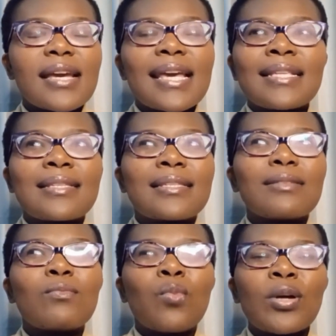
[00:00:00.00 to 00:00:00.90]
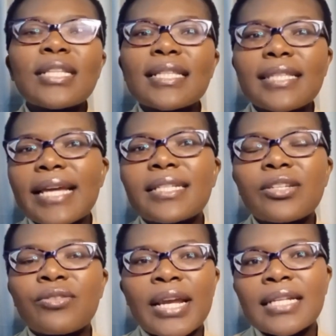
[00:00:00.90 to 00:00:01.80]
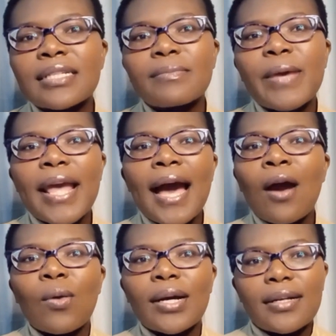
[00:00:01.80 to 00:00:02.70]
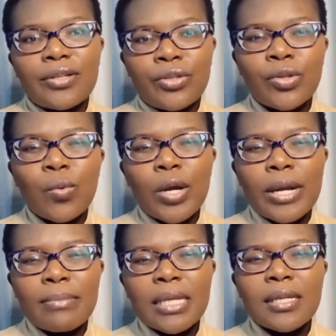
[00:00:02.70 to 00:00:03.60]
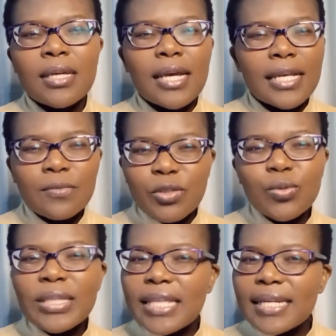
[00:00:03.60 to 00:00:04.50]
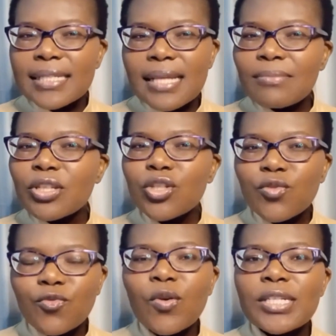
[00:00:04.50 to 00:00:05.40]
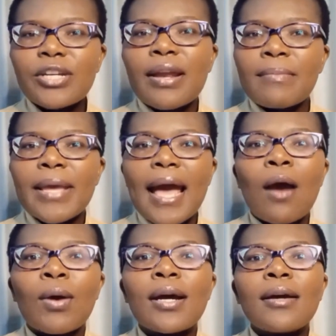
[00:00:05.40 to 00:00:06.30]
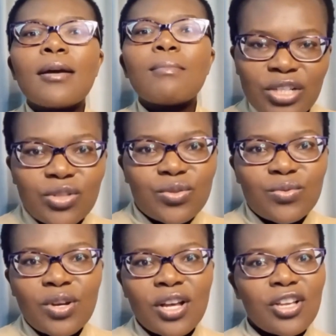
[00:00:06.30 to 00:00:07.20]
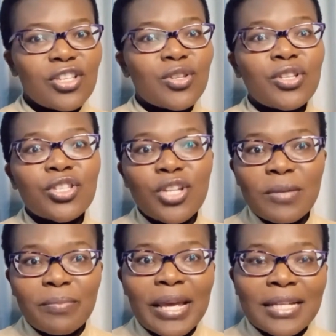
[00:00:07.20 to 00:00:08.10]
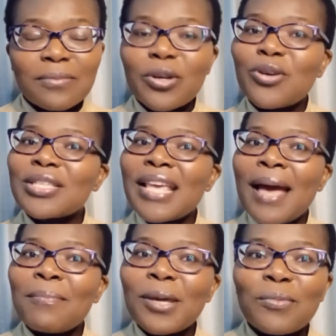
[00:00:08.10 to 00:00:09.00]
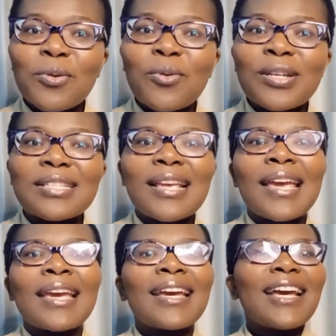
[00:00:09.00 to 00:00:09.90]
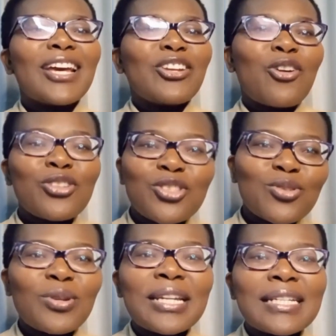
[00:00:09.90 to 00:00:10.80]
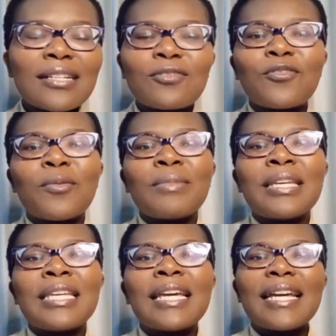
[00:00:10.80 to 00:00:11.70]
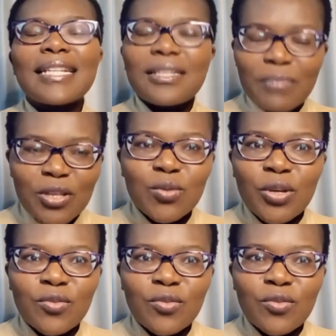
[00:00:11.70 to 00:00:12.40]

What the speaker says: it's more than 30 rand per hour. You know what I mean? It's between 30 something to 40 rand per hour. So it's not bad, because there are people who are saying, no, it's too little for me. Depends where you're